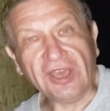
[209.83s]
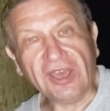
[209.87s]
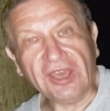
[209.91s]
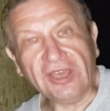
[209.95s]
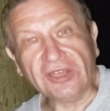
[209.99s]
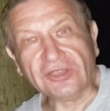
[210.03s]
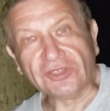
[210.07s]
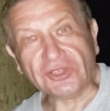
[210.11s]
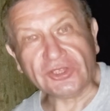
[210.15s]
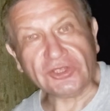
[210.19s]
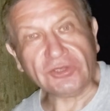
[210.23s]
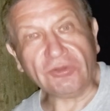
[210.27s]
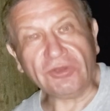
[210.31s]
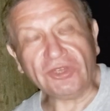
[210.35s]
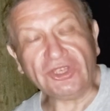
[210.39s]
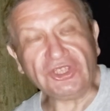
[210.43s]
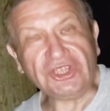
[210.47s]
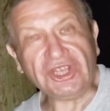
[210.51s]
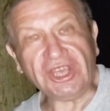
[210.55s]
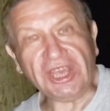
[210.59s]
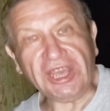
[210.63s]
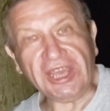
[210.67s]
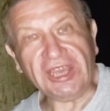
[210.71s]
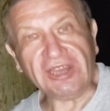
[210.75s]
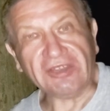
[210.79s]
in
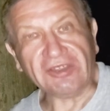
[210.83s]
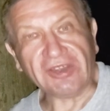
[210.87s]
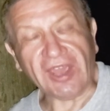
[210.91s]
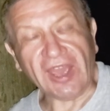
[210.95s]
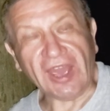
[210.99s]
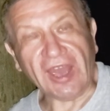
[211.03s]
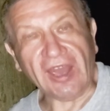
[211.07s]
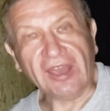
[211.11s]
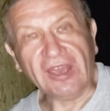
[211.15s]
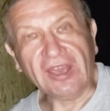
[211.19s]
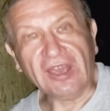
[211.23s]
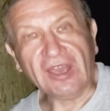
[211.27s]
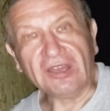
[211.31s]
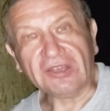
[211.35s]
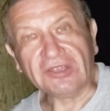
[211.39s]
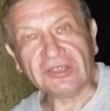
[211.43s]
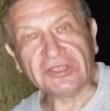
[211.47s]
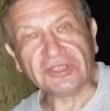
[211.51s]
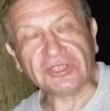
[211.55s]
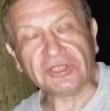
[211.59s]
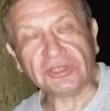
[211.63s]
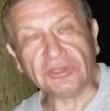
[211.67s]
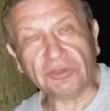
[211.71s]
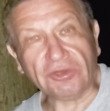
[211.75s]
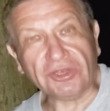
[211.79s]
Sochi area
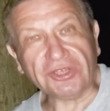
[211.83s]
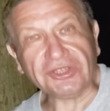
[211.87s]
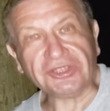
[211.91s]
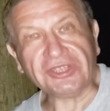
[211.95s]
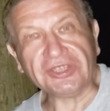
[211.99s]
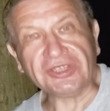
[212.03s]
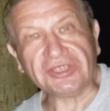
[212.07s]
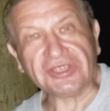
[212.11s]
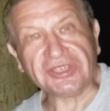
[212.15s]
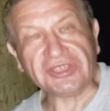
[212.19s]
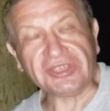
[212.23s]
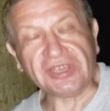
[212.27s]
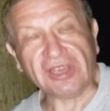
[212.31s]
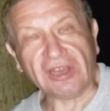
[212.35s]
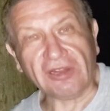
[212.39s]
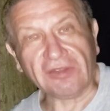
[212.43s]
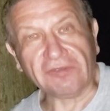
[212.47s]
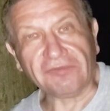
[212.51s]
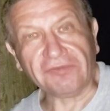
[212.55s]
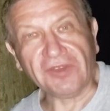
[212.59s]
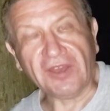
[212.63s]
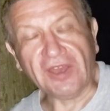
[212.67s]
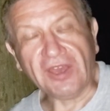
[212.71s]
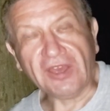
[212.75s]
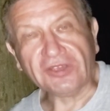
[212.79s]
restored itself
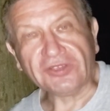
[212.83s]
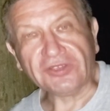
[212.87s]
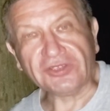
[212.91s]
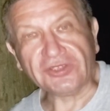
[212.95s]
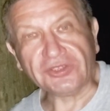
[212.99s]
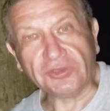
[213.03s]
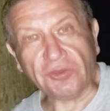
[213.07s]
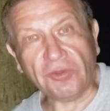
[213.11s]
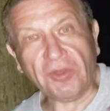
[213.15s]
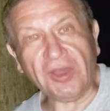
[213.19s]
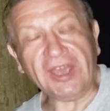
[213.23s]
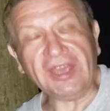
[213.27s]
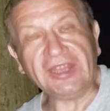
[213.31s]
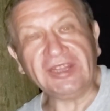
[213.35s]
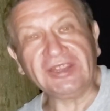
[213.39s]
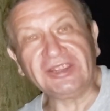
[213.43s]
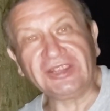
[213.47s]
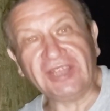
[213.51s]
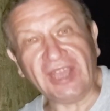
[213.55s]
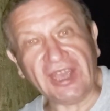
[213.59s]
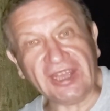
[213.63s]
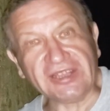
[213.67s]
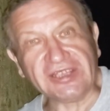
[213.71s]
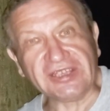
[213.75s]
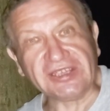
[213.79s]
so
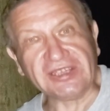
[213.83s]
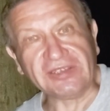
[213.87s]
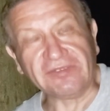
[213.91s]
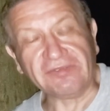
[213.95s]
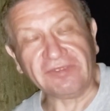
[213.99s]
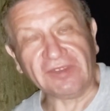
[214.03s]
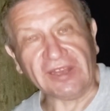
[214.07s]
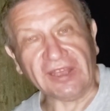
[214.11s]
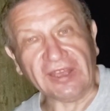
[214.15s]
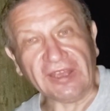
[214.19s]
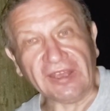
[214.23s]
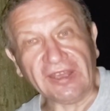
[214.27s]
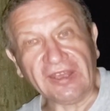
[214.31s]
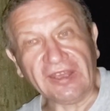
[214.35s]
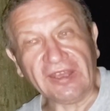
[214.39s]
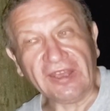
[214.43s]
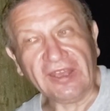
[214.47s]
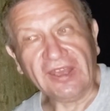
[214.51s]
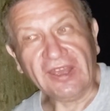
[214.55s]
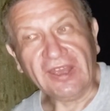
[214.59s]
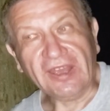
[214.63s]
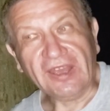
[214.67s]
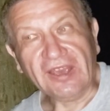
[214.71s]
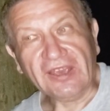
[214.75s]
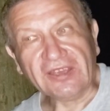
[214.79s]
intensively.
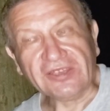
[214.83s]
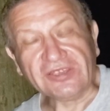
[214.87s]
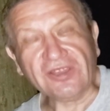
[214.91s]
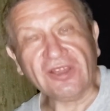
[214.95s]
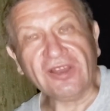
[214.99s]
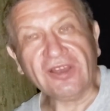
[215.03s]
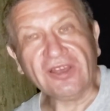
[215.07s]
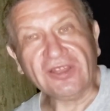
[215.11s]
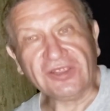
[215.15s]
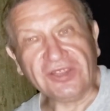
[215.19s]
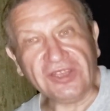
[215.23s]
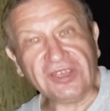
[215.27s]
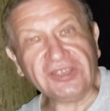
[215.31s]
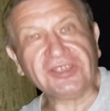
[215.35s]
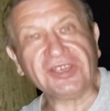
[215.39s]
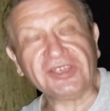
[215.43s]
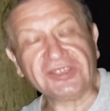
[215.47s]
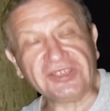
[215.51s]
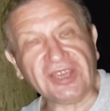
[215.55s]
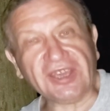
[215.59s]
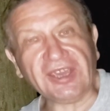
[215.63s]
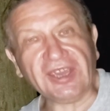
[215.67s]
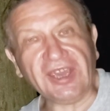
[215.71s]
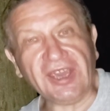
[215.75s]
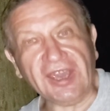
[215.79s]
So this
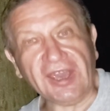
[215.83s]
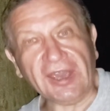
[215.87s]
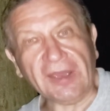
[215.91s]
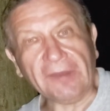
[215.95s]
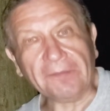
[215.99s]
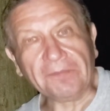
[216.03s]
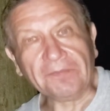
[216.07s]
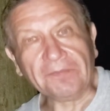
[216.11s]
is the key.